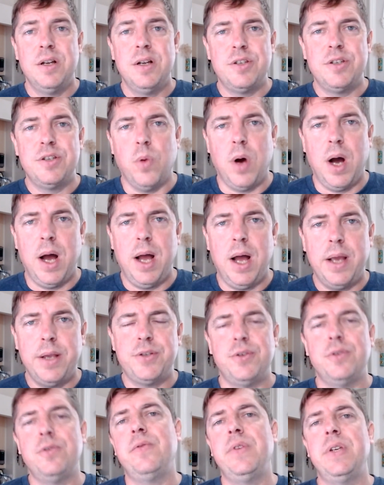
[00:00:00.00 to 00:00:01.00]
So why
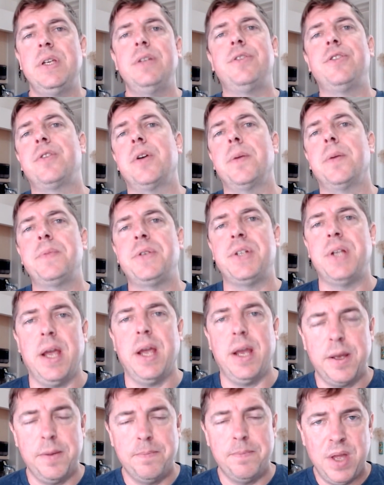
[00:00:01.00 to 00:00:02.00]
sous vide strip
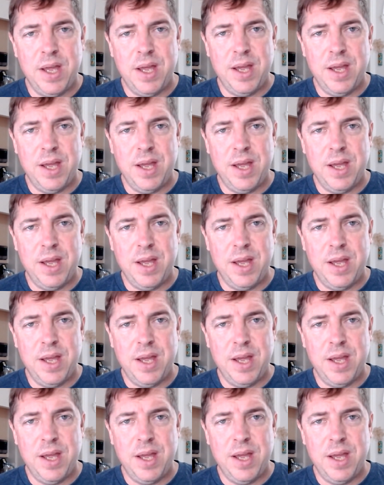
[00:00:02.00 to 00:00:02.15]
steak?